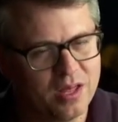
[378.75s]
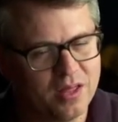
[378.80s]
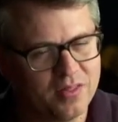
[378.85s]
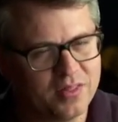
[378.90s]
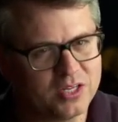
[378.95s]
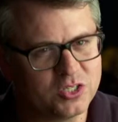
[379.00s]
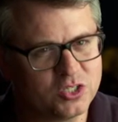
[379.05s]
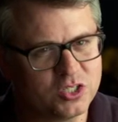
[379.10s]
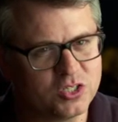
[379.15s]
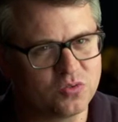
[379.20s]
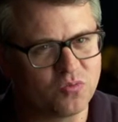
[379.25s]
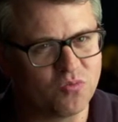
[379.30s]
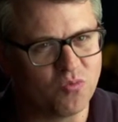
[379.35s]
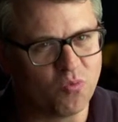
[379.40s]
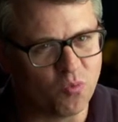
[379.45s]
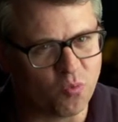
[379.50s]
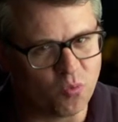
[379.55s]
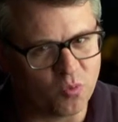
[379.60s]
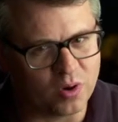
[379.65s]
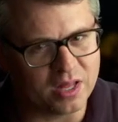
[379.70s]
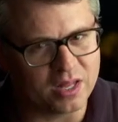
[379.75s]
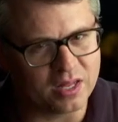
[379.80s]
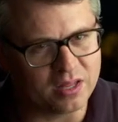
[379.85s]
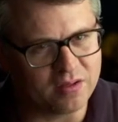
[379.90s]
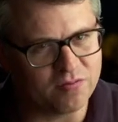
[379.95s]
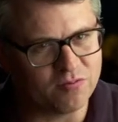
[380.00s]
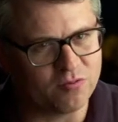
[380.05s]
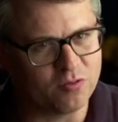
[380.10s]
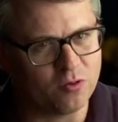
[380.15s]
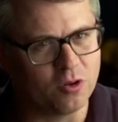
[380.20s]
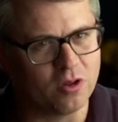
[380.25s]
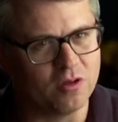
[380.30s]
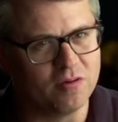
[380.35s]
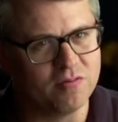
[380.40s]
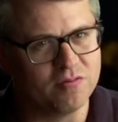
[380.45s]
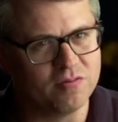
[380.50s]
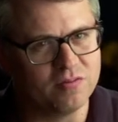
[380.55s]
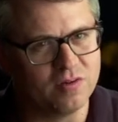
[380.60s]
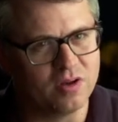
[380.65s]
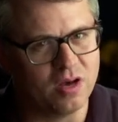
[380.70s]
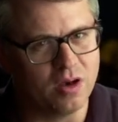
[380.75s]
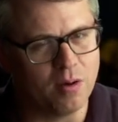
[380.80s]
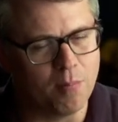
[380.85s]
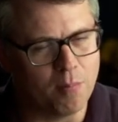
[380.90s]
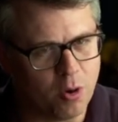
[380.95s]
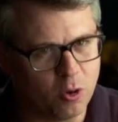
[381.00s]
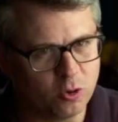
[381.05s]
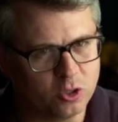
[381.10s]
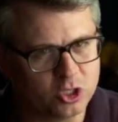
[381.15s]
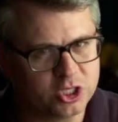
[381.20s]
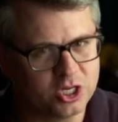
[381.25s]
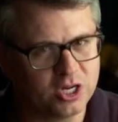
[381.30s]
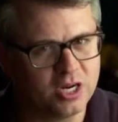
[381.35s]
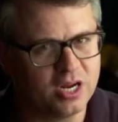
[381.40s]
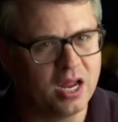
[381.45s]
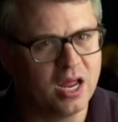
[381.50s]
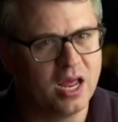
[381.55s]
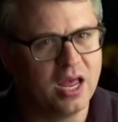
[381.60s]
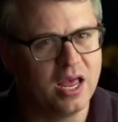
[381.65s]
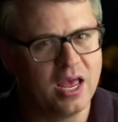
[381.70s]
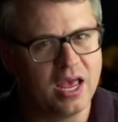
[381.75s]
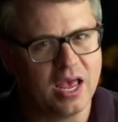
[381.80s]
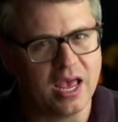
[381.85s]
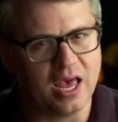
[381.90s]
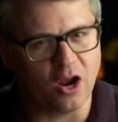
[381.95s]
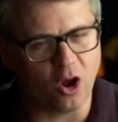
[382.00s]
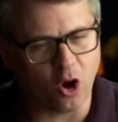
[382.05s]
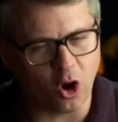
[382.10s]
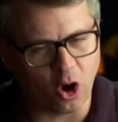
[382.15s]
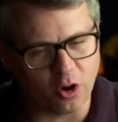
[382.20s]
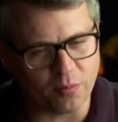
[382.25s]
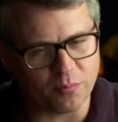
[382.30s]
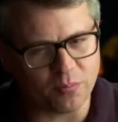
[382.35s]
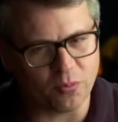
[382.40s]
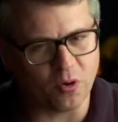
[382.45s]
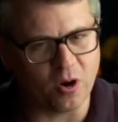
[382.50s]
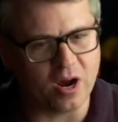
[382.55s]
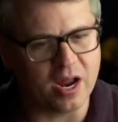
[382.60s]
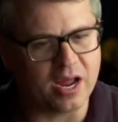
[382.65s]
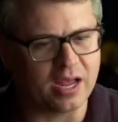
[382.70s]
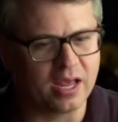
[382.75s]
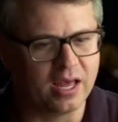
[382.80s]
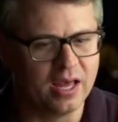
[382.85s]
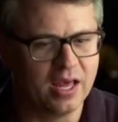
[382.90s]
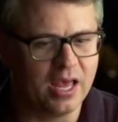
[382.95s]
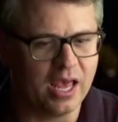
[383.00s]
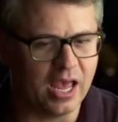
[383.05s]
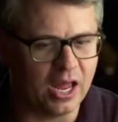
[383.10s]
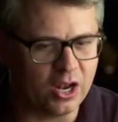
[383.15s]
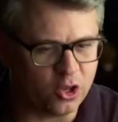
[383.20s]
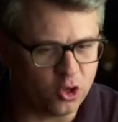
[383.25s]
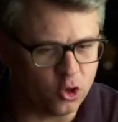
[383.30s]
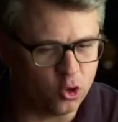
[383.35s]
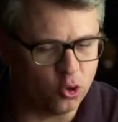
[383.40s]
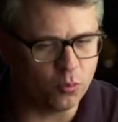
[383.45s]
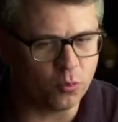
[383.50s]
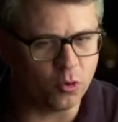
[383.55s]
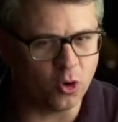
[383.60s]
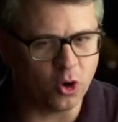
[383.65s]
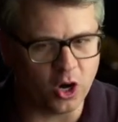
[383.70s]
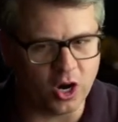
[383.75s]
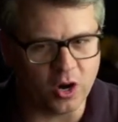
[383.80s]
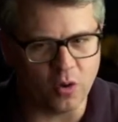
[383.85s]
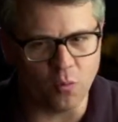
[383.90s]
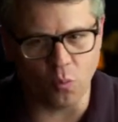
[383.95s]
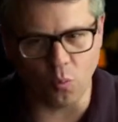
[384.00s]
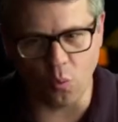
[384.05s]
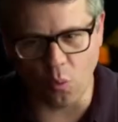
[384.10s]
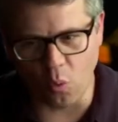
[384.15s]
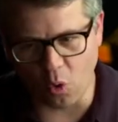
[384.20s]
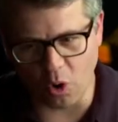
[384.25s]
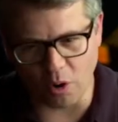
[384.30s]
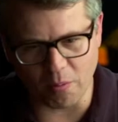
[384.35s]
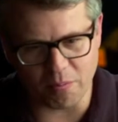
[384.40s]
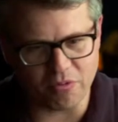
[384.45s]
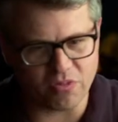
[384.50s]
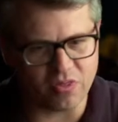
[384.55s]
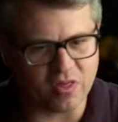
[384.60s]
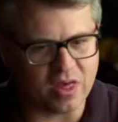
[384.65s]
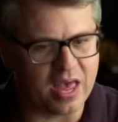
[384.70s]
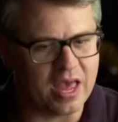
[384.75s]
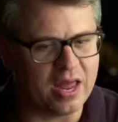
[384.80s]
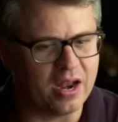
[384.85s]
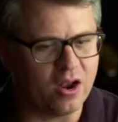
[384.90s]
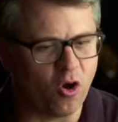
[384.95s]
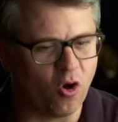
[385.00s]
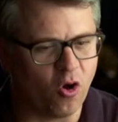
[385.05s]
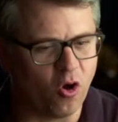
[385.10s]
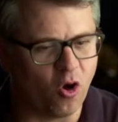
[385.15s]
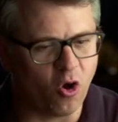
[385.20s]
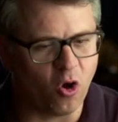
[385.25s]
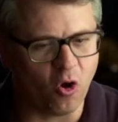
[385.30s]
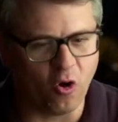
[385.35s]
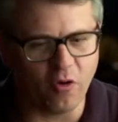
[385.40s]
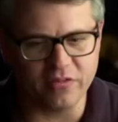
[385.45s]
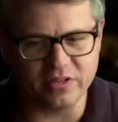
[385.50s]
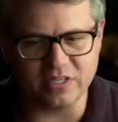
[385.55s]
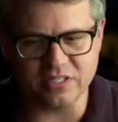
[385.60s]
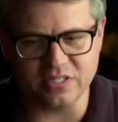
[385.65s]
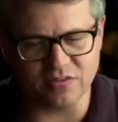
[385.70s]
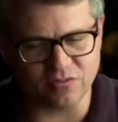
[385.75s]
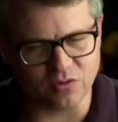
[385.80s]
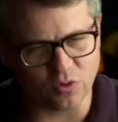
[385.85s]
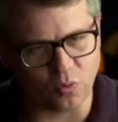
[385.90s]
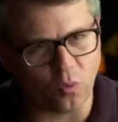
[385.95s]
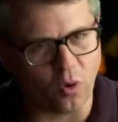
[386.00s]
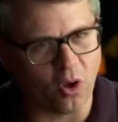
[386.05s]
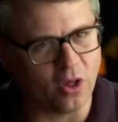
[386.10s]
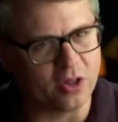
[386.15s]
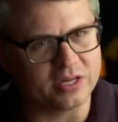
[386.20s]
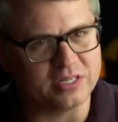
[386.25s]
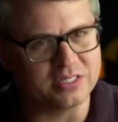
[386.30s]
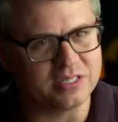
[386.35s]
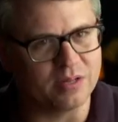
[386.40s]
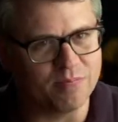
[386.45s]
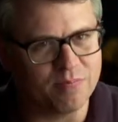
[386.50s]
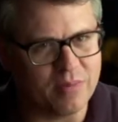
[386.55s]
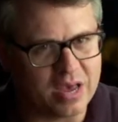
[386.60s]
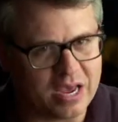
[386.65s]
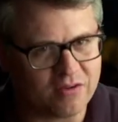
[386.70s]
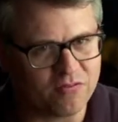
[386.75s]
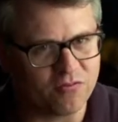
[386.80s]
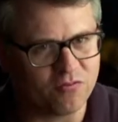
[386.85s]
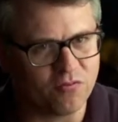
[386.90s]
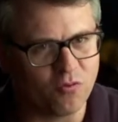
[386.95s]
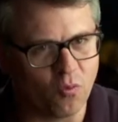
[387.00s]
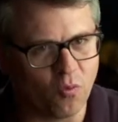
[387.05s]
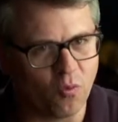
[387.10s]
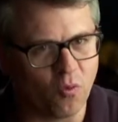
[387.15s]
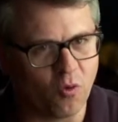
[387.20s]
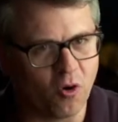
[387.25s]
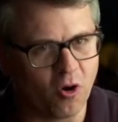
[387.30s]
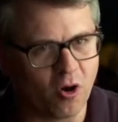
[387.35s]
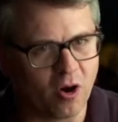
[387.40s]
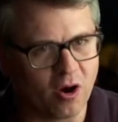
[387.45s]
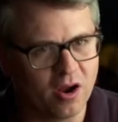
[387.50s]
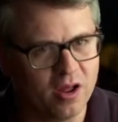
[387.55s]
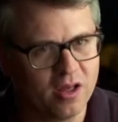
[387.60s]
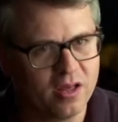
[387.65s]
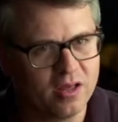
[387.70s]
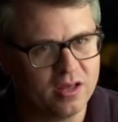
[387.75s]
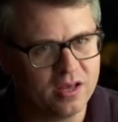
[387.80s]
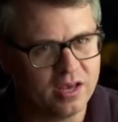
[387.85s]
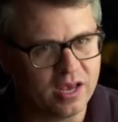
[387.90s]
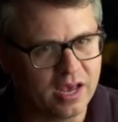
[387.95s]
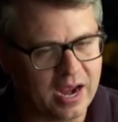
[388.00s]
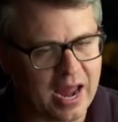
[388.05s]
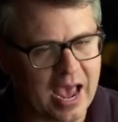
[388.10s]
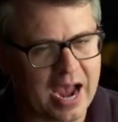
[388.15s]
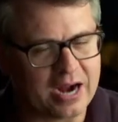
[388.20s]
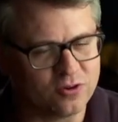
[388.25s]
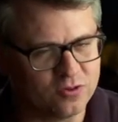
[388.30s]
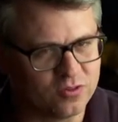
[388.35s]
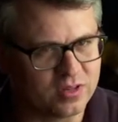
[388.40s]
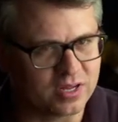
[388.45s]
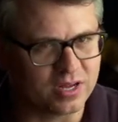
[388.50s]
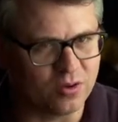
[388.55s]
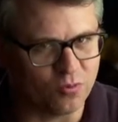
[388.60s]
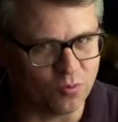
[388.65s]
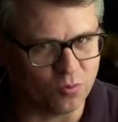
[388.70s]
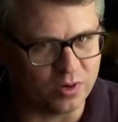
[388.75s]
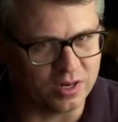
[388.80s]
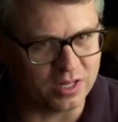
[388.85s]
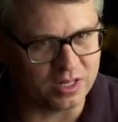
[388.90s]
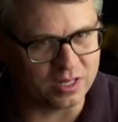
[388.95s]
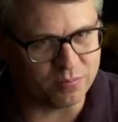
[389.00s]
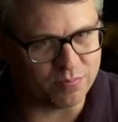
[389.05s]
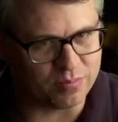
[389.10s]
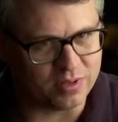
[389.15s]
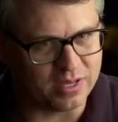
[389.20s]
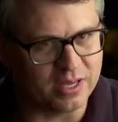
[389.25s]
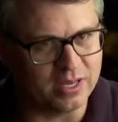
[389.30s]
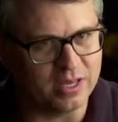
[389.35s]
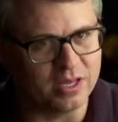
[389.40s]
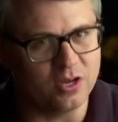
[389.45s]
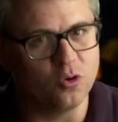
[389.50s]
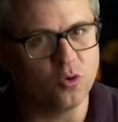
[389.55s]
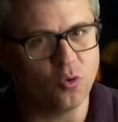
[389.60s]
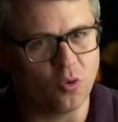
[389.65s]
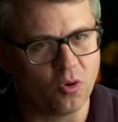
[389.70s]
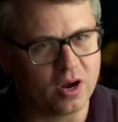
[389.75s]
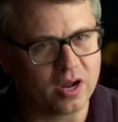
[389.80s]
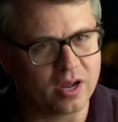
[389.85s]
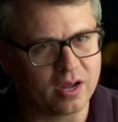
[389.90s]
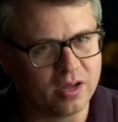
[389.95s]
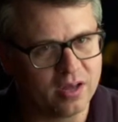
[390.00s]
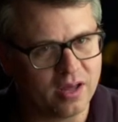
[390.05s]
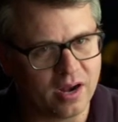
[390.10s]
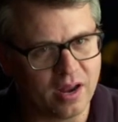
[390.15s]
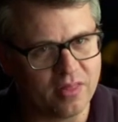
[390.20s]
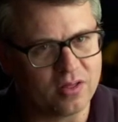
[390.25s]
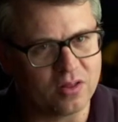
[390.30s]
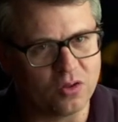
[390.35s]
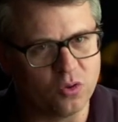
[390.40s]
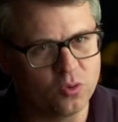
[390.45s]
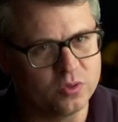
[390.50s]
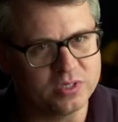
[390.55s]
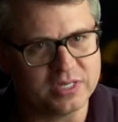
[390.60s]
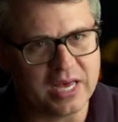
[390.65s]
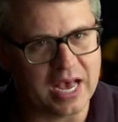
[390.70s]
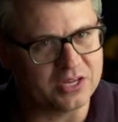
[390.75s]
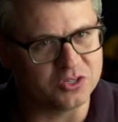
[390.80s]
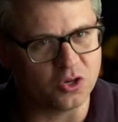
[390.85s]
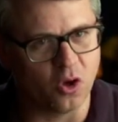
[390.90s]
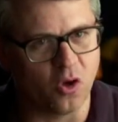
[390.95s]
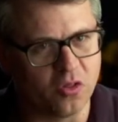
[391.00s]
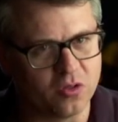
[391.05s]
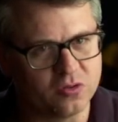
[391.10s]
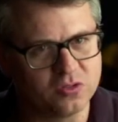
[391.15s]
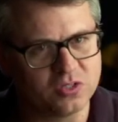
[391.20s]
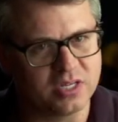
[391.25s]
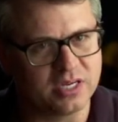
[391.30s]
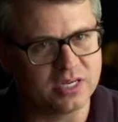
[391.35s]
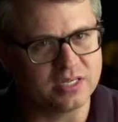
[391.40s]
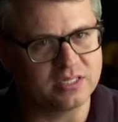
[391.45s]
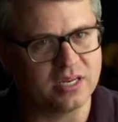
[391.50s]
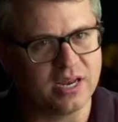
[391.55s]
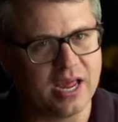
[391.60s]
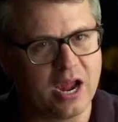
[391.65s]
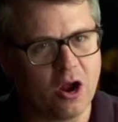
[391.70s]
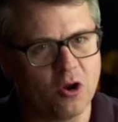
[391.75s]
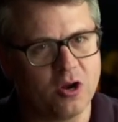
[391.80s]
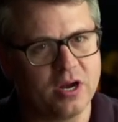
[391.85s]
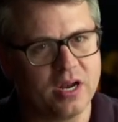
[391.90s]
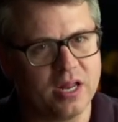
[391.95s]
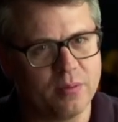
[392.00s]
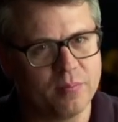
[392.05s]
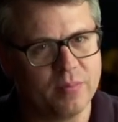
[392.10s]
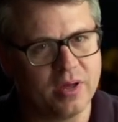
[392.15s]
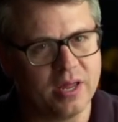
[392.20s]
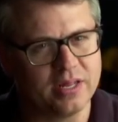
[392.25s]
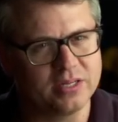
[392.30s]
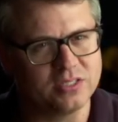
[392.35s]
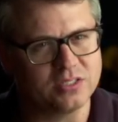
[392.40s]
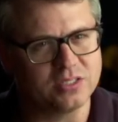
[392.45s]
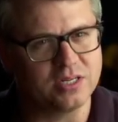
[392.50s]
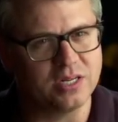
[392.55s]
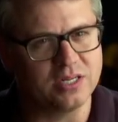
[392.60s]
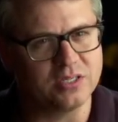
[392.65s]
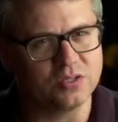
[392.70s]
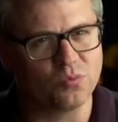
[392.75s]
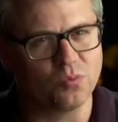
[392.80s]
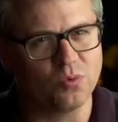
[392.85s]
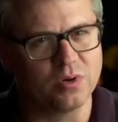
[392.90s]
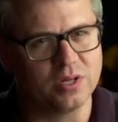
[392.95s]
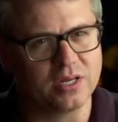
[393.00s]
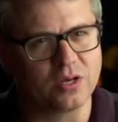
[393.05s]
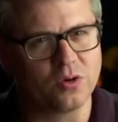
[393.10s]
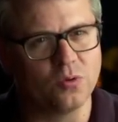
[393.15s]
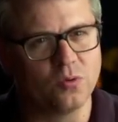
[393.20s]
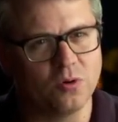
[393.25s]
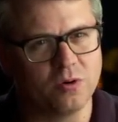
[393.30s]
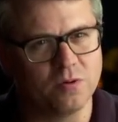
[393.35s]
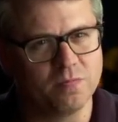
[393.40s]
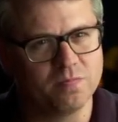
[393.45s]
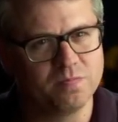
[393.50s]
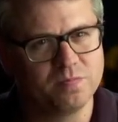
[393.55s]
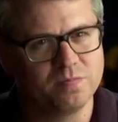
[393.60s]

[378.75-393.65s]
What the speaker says: that's just really full of emotion and heartbreak and humor and warmth and all these different qualities that make for an actor that can really be enduring. And I think Lewis has all those things inherent in him, and it's really cool.